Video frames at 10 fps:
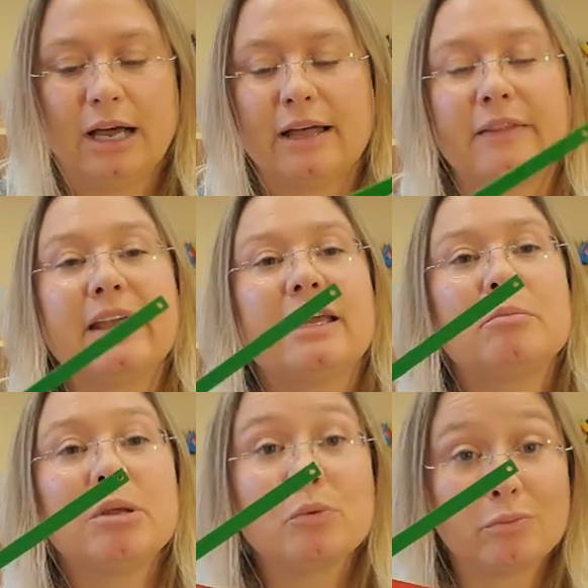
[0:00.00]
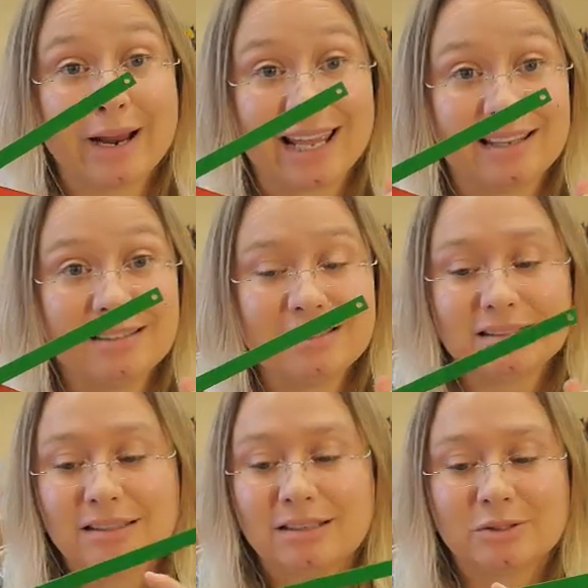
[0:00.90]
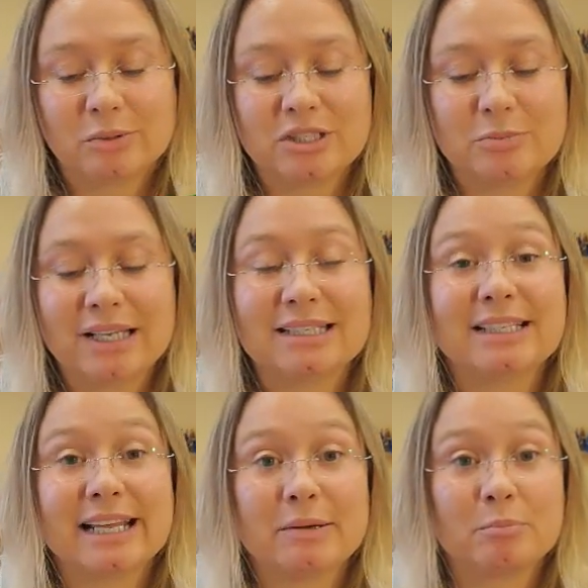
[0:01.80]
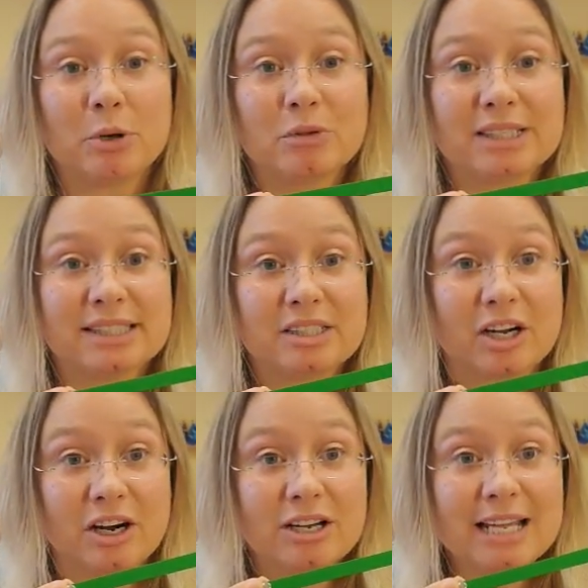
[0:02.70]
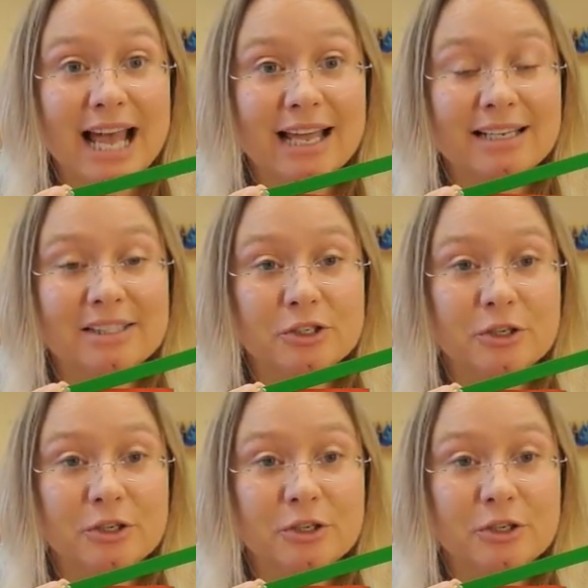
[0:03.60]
they can be rays, which means they both start at a certain